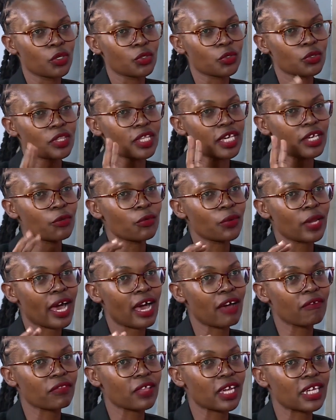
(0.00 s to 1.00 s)
So they don't
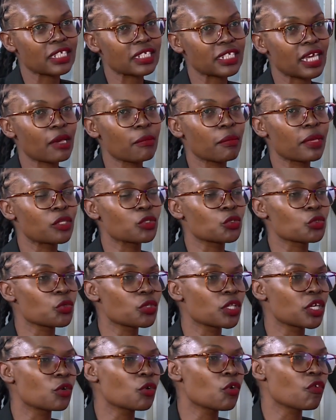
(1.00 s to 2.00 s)
have that time, and so
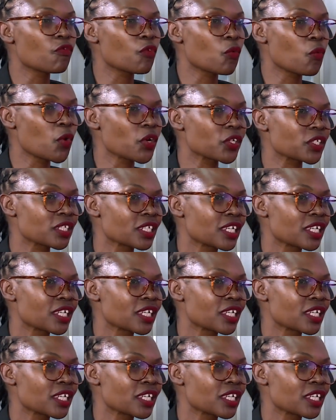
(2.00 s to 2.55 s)
they go for what?